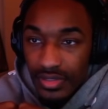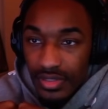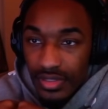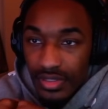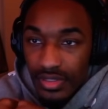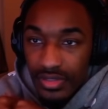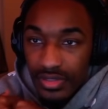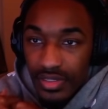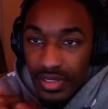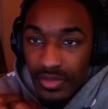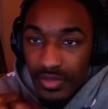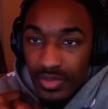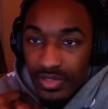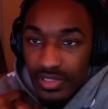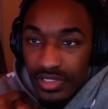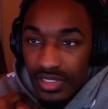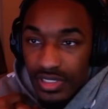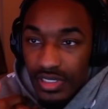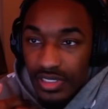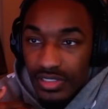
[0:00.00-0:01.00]
The young
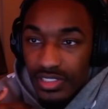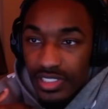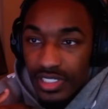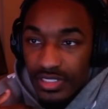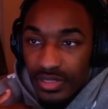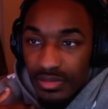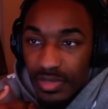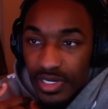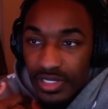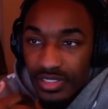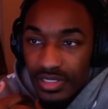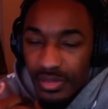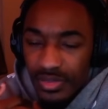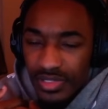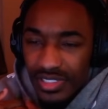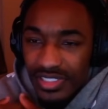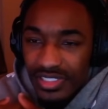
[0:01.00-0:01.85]
ones love to check somebody's temperature.